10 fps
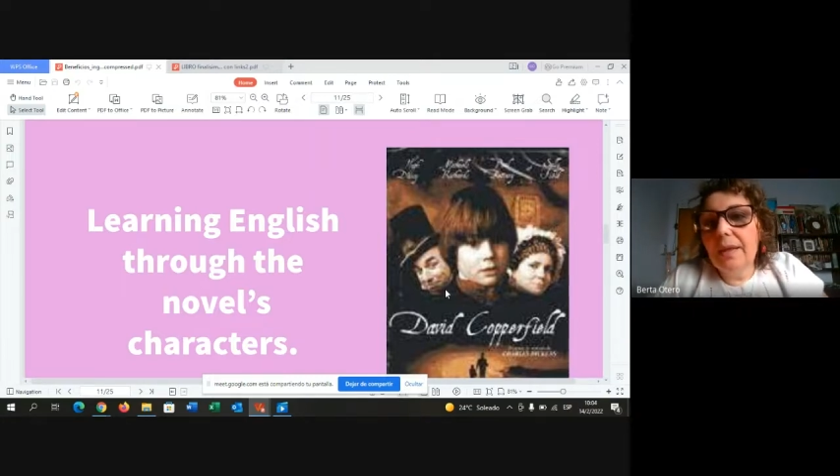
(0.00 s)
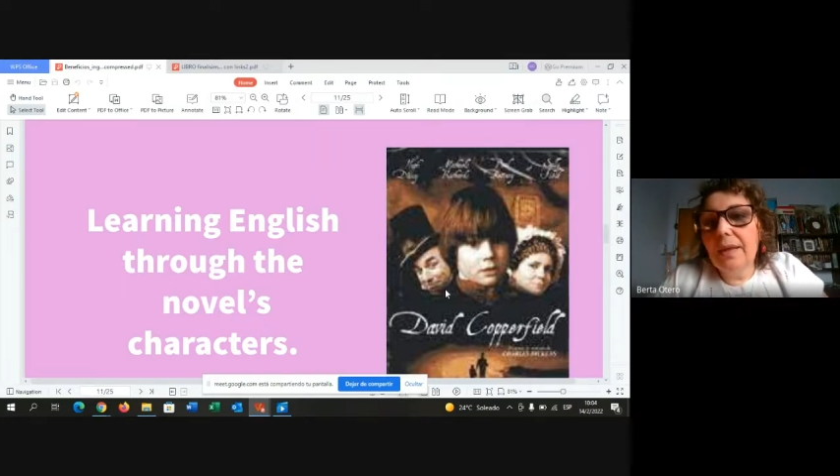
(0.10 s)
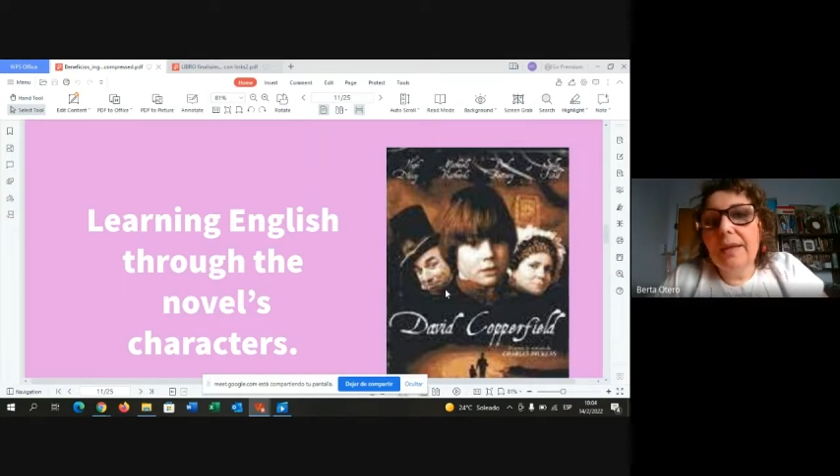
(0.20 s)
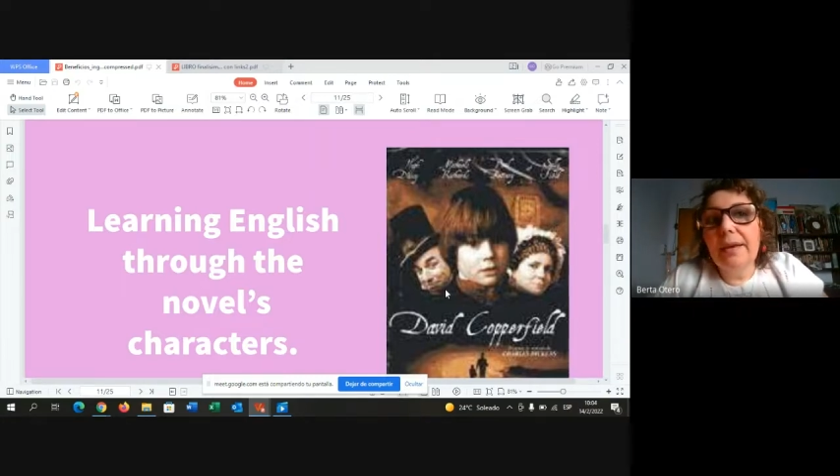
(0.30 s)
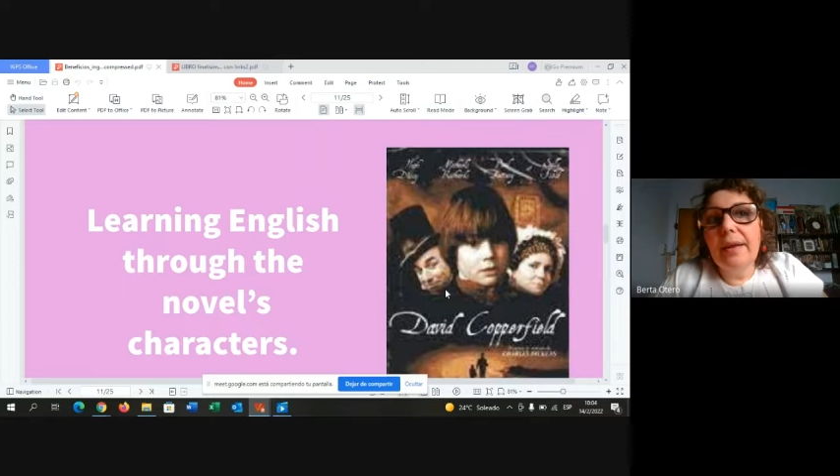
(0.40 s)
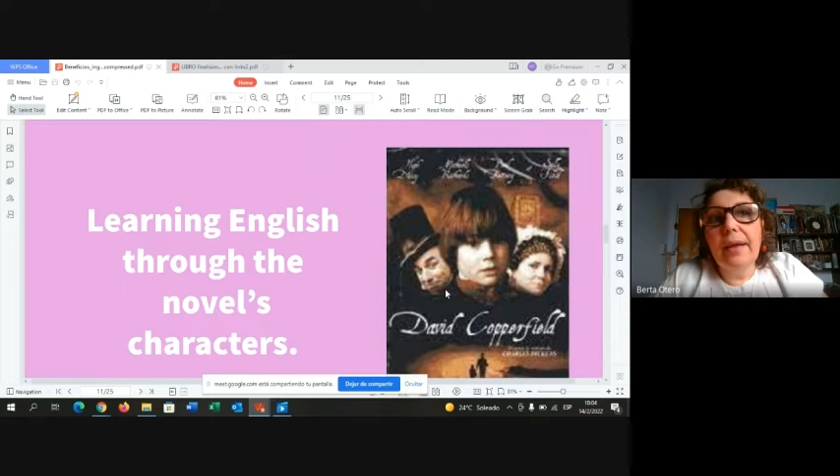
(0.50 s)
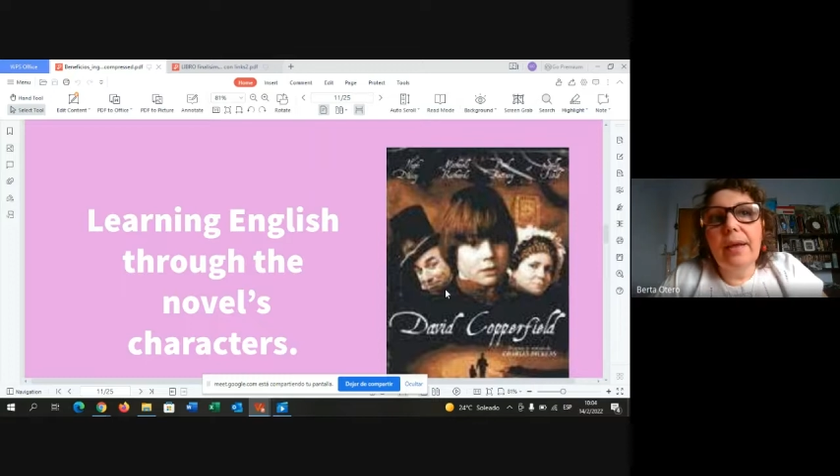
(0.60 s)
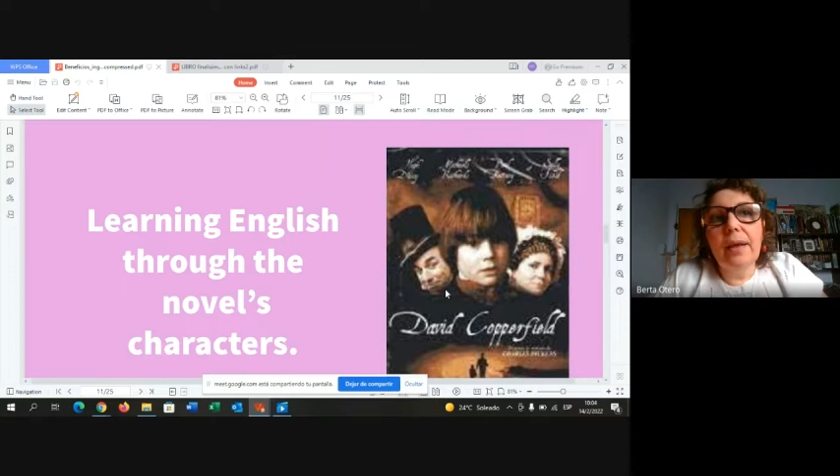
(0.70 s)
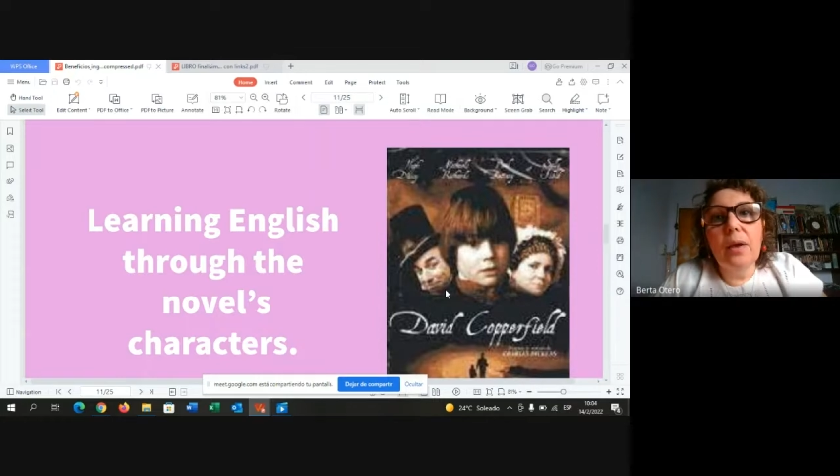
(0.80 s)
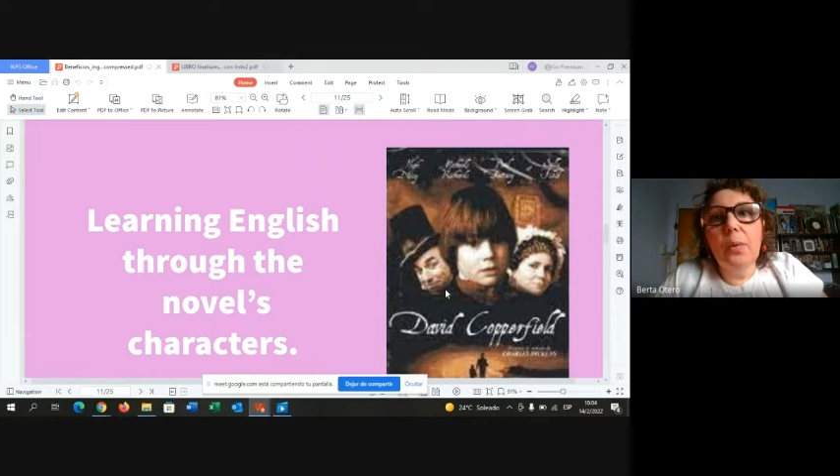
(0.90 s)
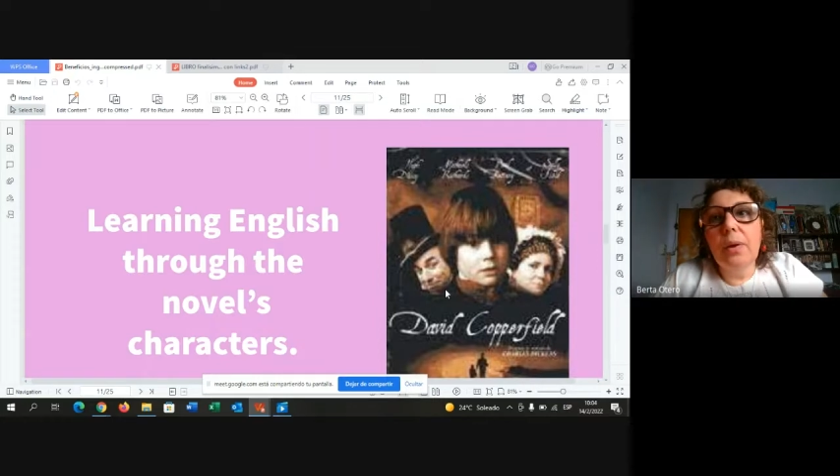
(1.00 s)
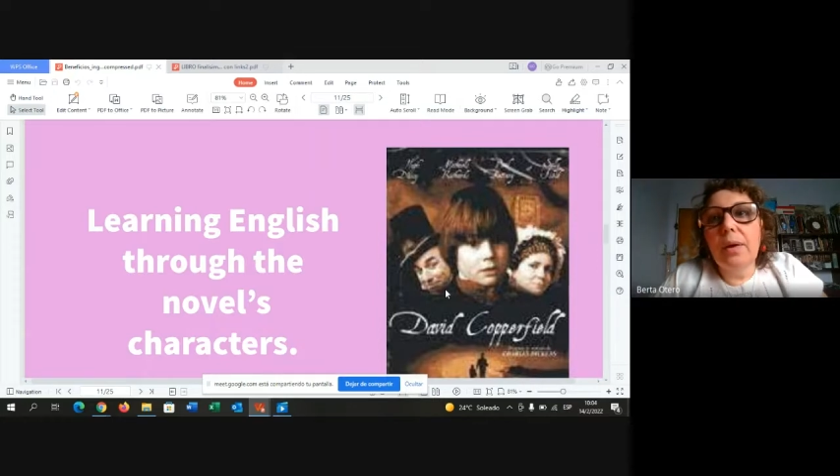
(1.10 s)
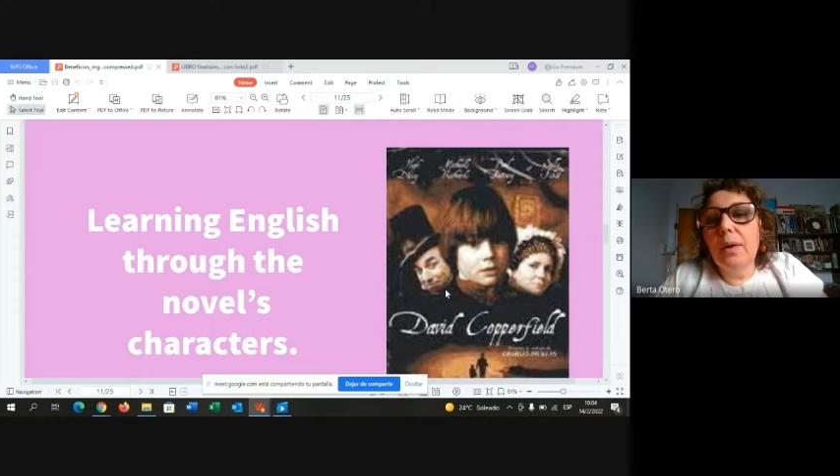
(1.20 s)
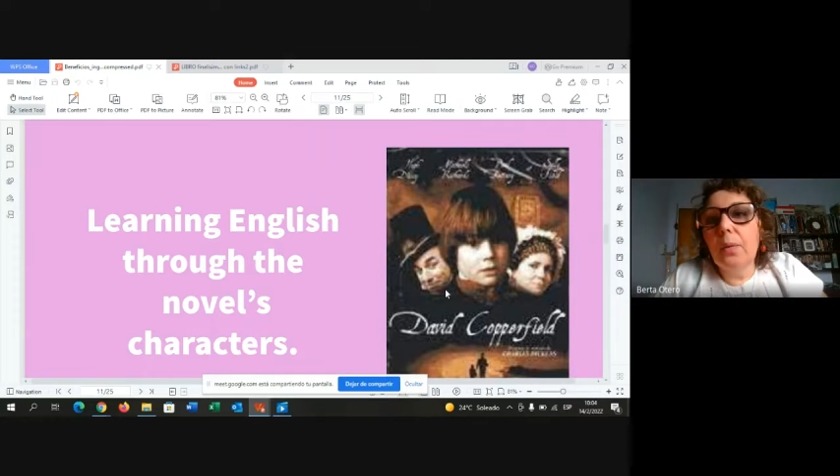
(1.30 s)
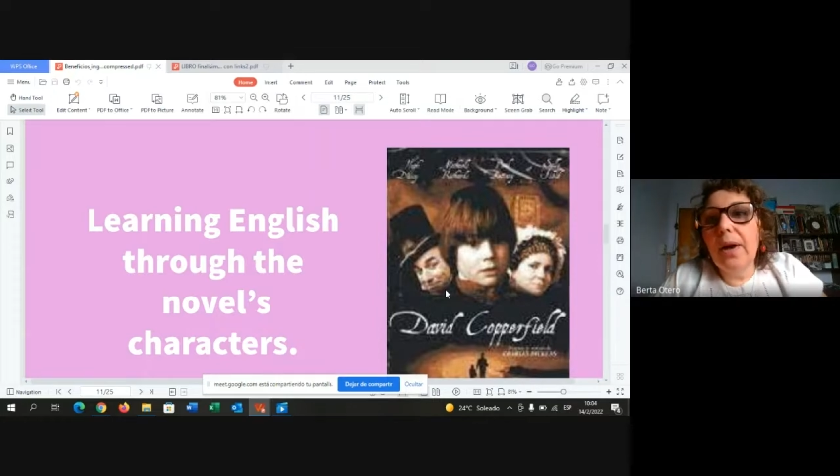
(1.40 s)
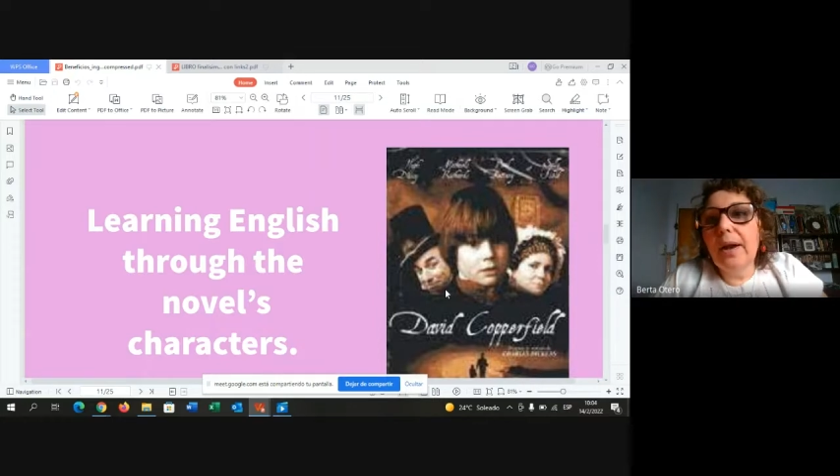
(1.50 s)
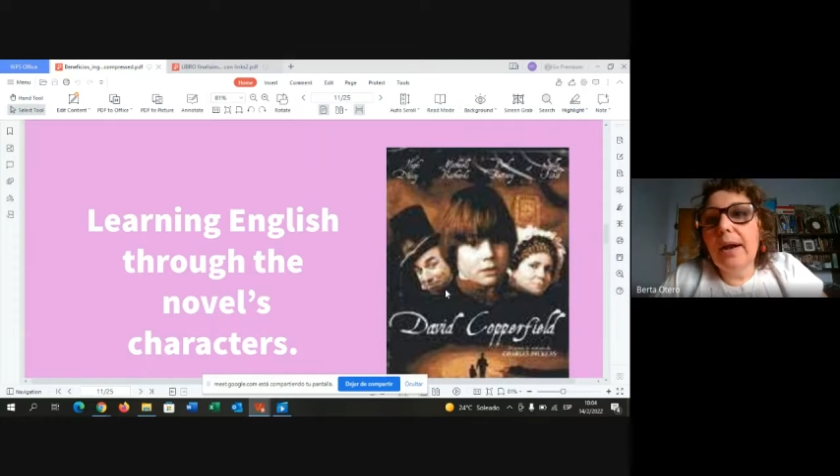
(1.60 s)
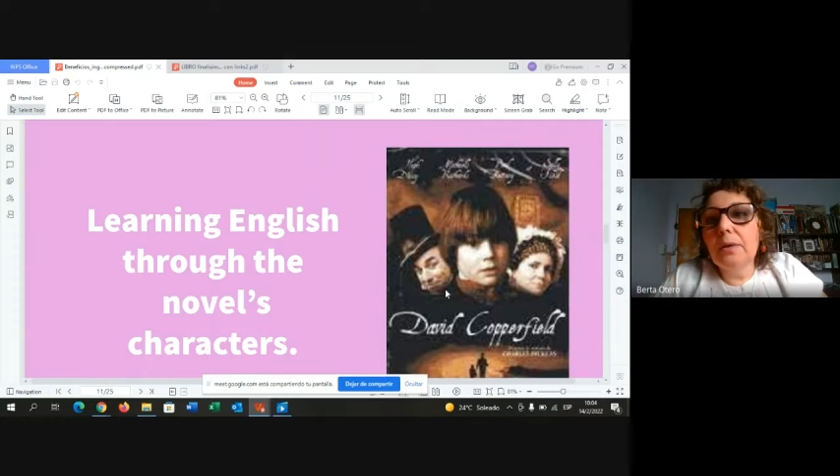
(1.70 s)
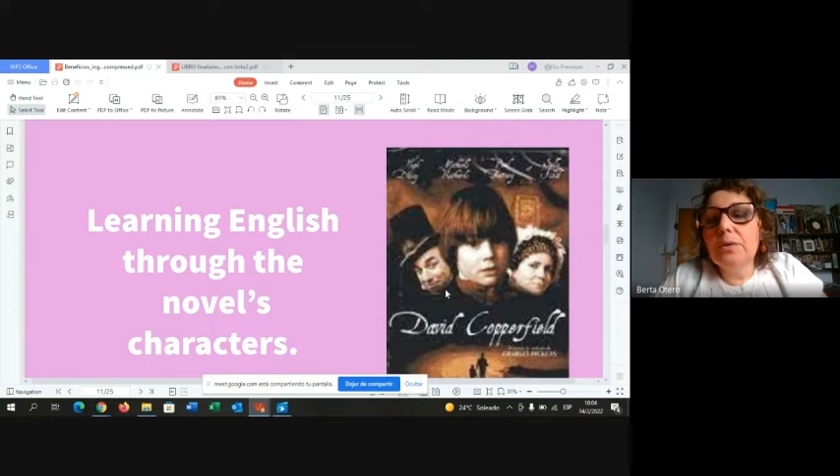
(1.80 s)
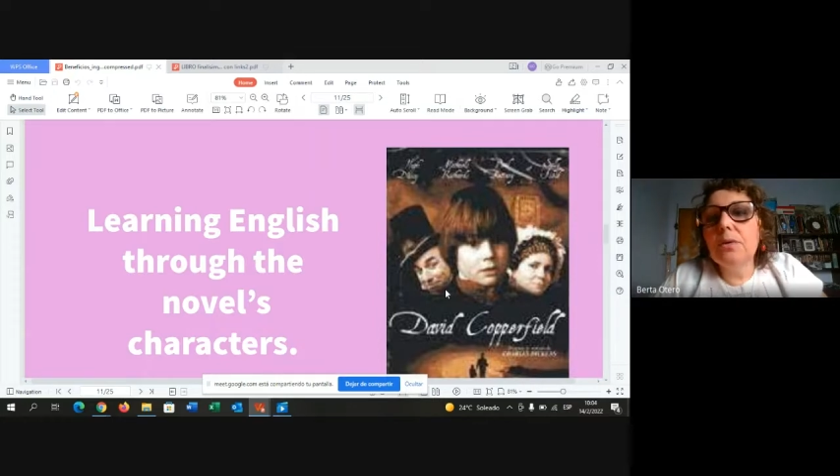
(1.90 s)
in a
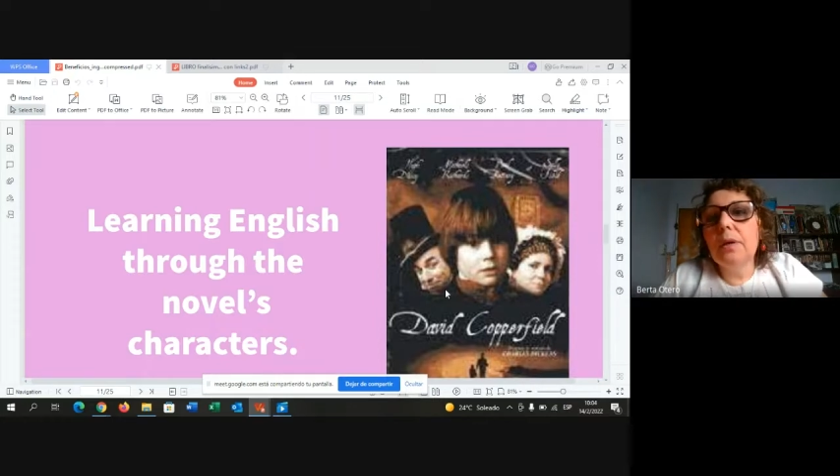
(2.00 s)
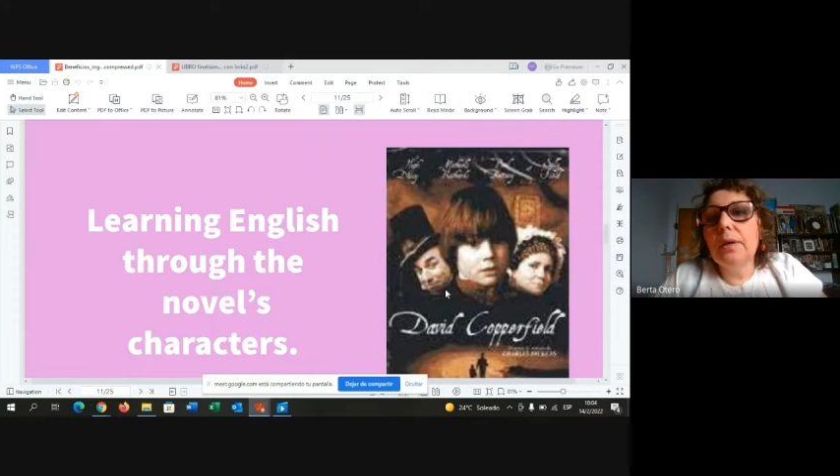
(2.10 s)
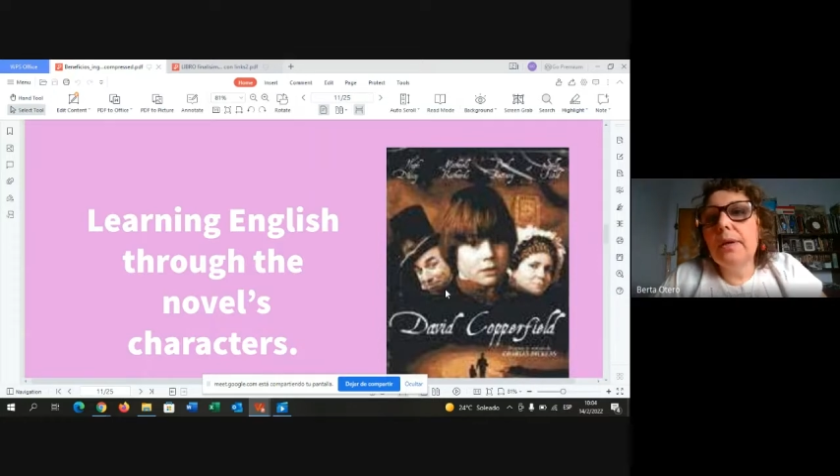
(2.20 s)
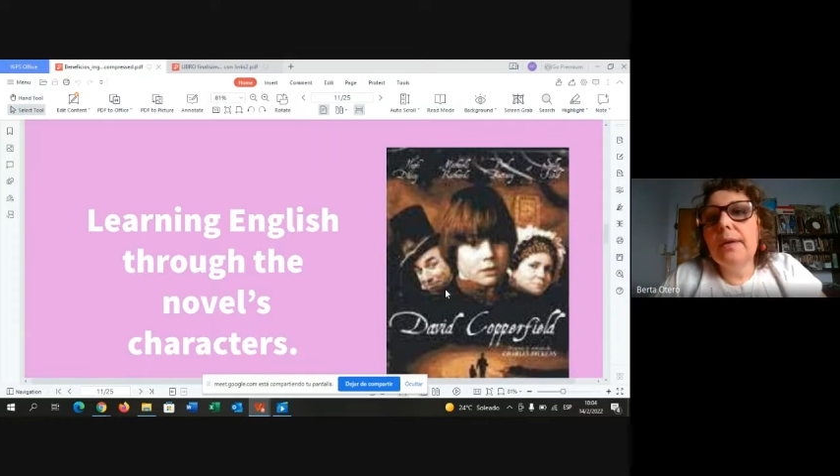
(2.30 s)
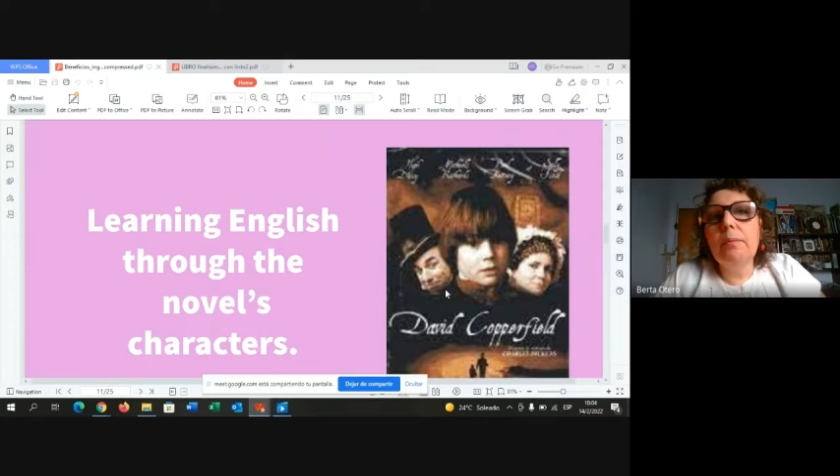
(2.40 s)
warehouse, in a